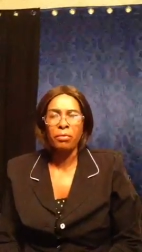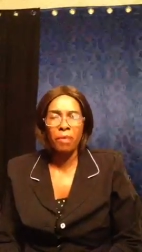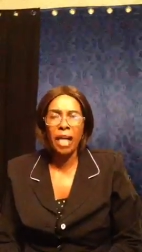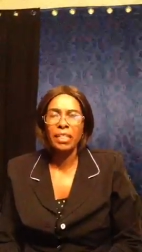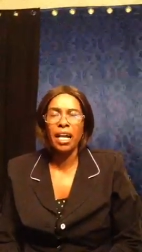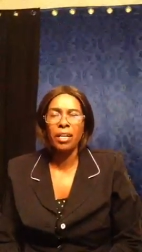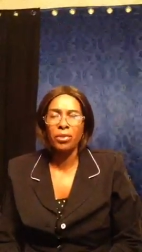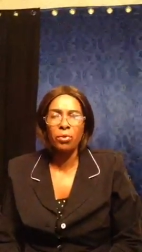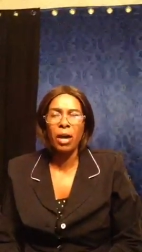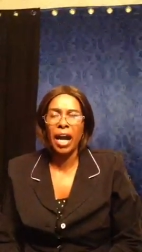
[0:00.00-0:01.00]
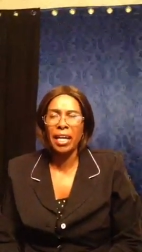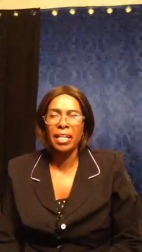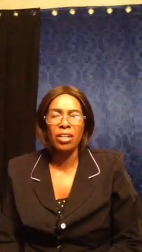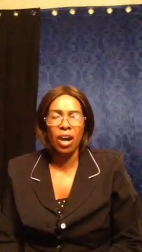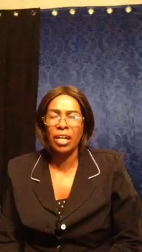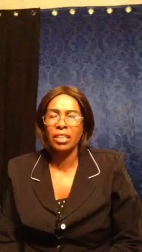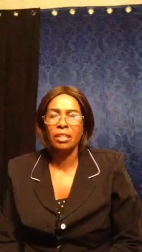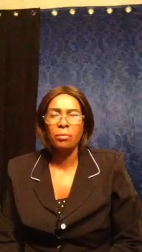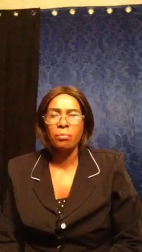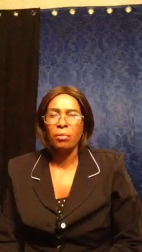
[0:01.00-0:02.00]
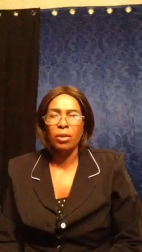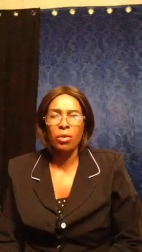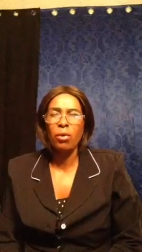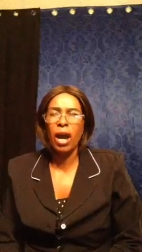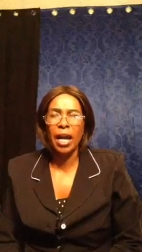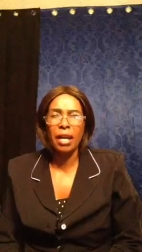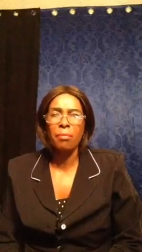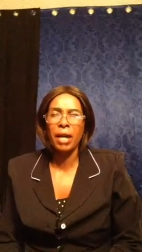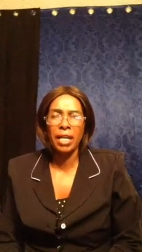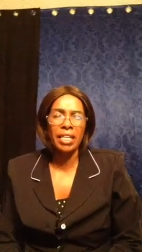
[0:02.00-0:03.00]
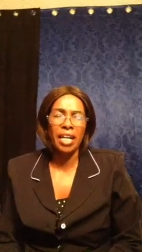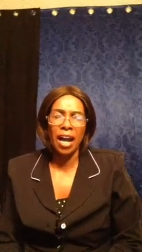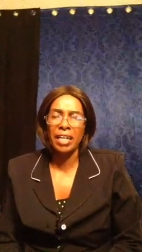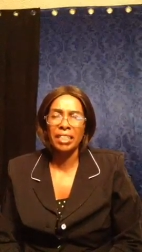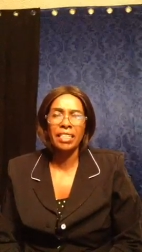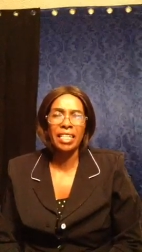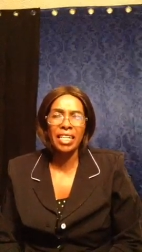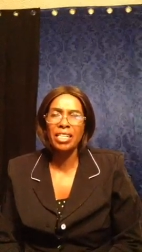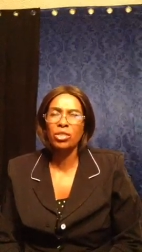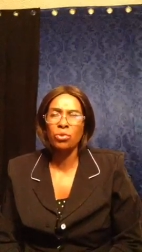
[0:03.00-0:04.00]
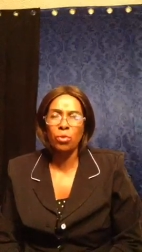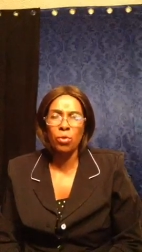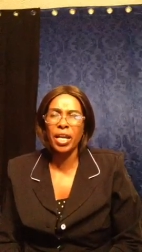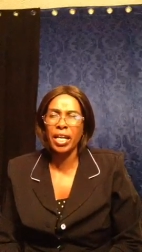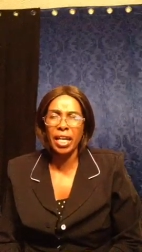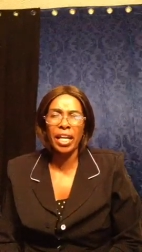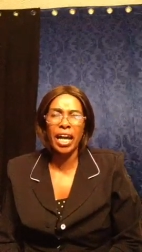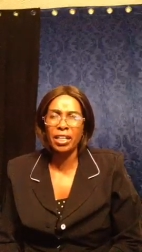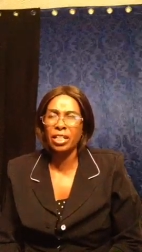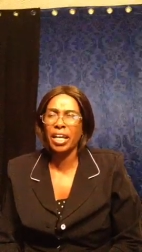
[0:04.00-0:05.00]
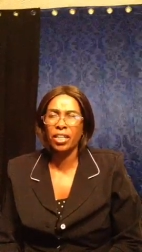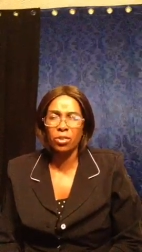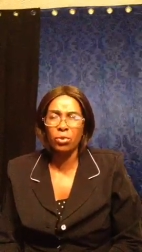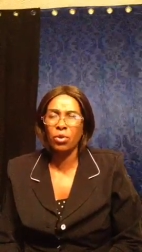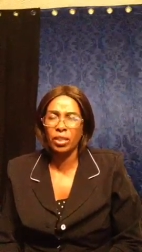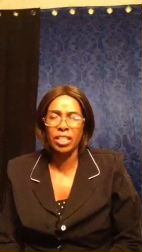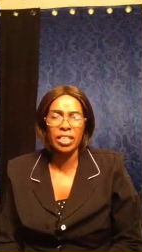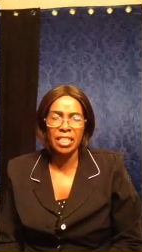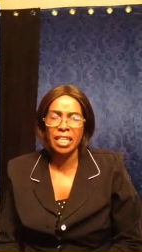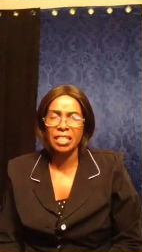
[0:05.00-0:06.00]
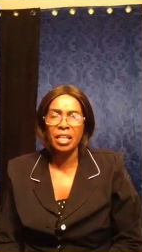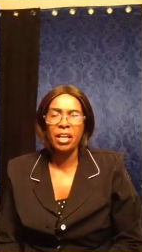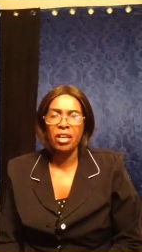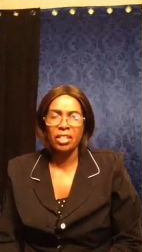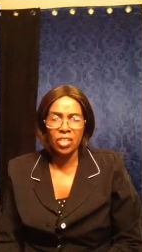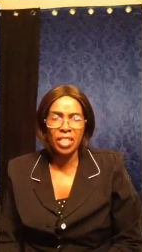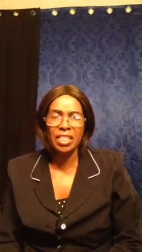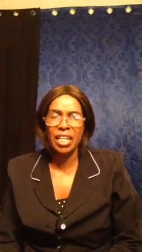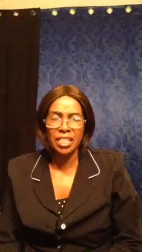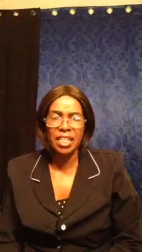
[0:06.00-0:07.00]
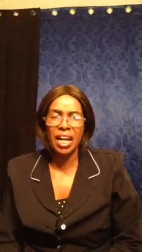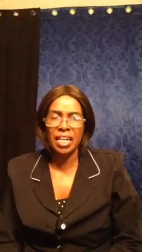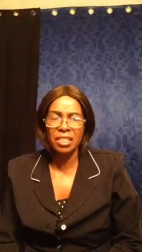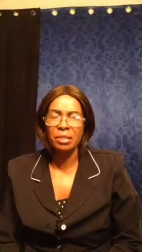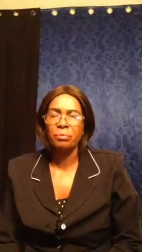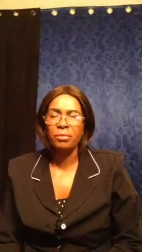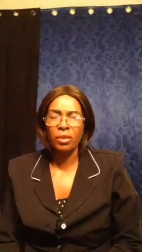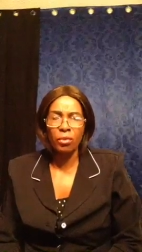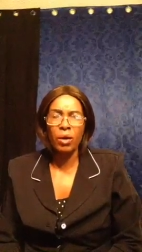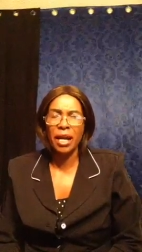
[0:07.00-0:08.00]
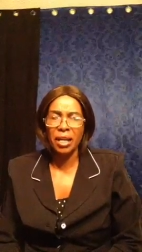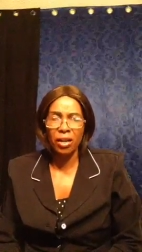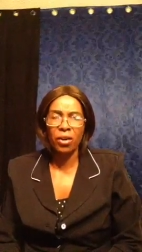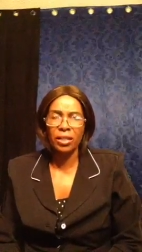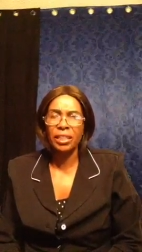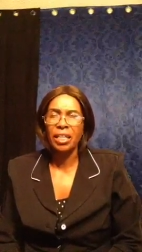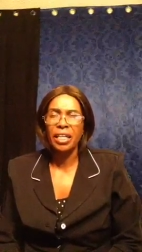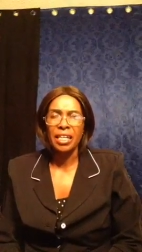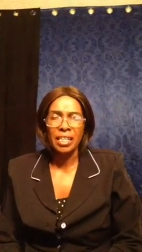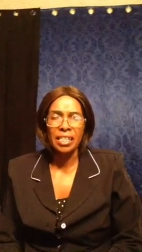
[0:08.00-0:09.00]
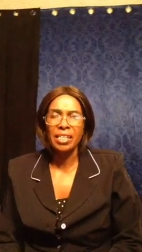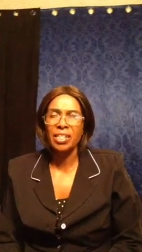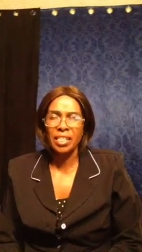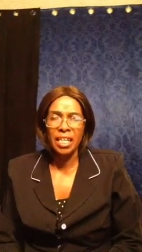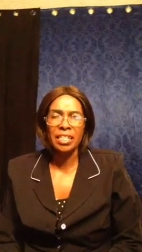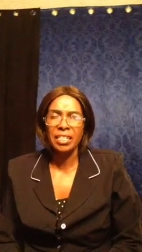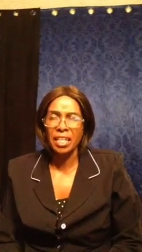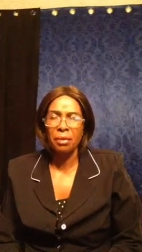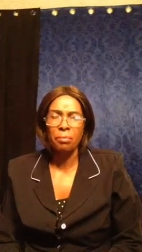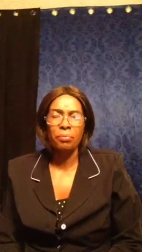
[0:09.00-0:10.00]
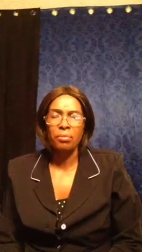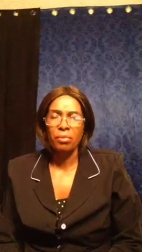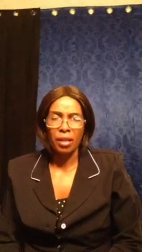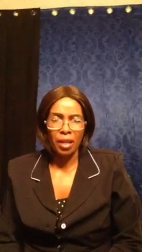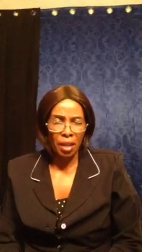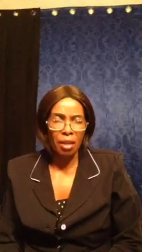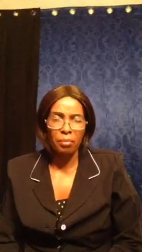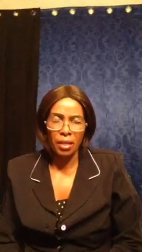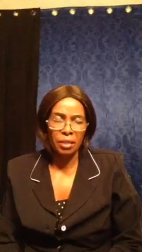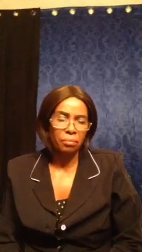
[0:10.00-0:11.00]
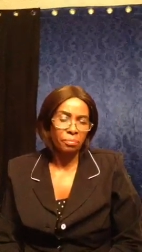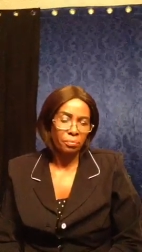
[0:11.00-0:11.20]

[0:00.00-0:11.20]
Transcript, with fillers: Father, you are God. You are a mighty God. There is no any God like you, Lord Jesus. Jesus Christ, you are God. In Jesus' name, amen.